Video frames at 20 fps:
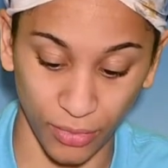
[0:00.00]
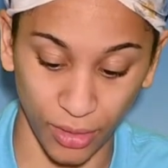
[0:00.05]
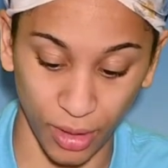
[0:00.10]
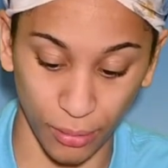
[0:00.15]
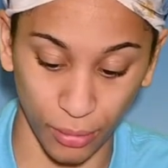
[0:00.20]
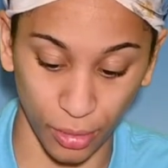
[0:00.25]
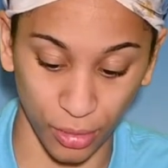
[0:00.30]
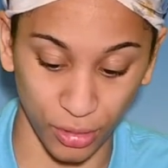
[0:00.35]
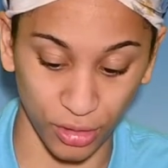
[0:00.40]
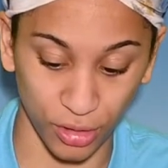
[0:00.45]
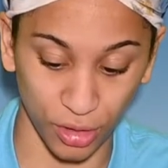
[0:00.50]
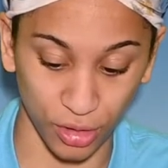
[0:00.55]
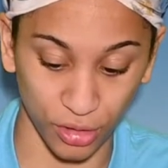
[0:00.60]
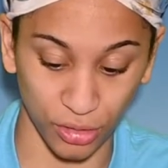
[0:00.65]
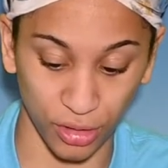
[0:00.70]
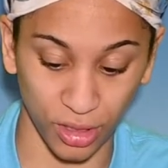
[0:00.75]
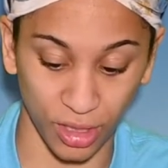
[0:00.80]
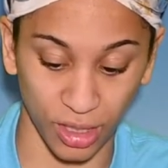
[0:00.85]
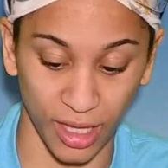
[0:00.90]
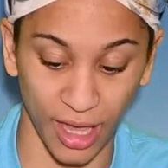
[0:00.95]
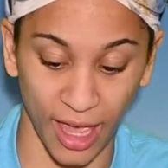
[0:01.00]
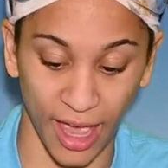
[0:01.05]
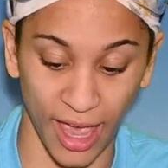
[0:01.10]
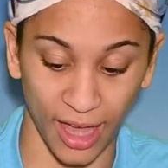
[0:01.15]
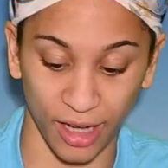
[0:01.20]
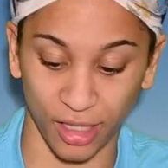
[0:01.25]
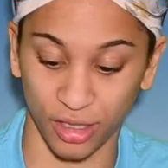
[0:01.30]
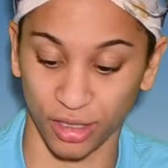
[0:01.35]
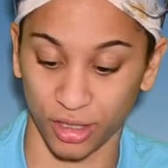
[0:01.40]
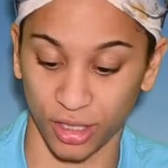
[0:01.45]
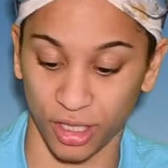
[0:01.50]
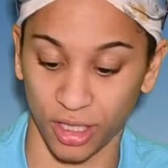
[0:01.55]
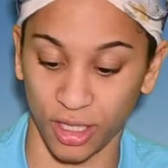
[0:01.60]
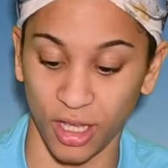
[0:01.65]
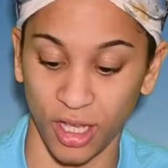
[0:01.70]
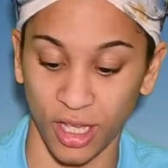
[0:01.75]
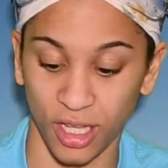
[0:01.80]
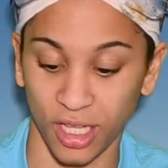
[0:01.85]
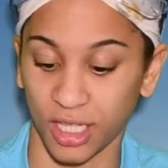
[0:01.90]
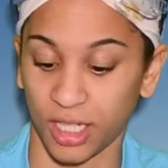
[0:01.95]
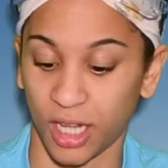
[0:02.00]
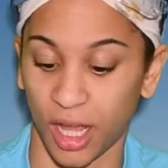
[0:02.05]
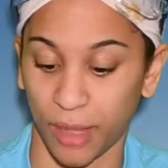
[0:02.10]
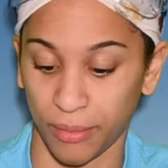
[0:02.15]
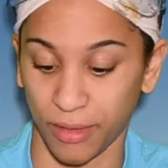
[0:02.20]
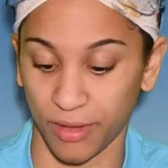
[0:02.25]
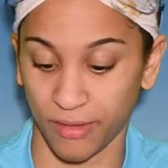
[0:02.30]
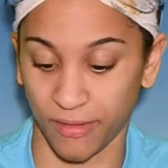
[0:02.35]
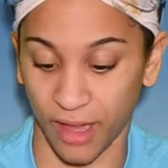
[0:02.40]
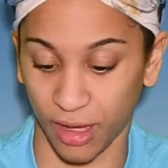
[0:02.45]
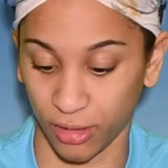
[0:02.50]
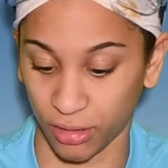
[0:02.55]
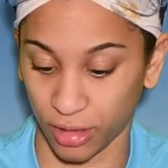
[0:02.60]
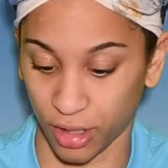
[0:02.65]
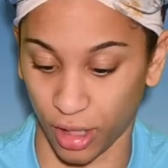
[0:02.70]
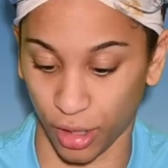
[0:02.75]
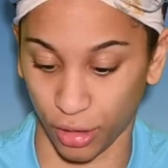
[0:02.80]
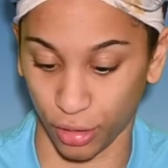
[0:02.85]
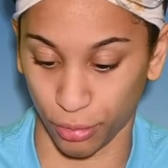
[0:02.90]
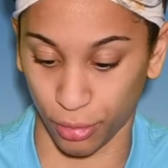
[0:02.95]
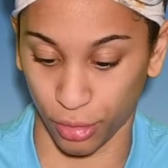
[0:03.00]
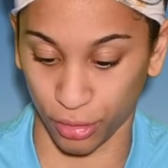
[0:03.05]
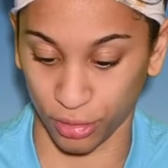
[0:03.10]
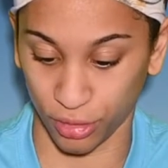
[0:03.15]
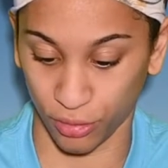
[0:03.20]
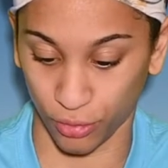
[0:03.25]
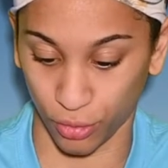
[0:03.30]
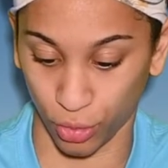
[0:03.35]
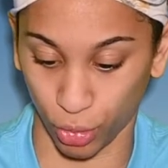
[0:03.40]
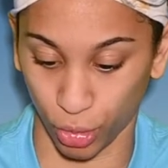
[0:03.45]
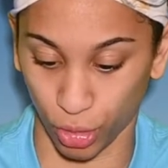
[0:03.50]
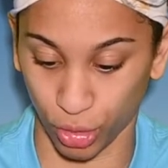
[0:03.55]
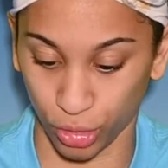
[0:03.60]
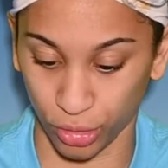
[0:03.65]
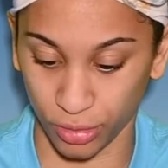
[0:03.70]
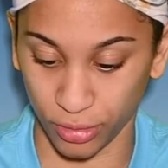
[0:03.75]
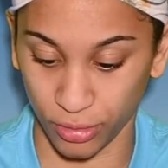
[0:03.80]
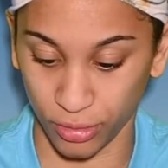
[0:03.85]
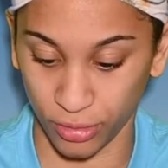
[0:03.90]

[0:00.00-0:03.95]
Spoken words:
birds in Australia actually cannot be found in other parts of the world.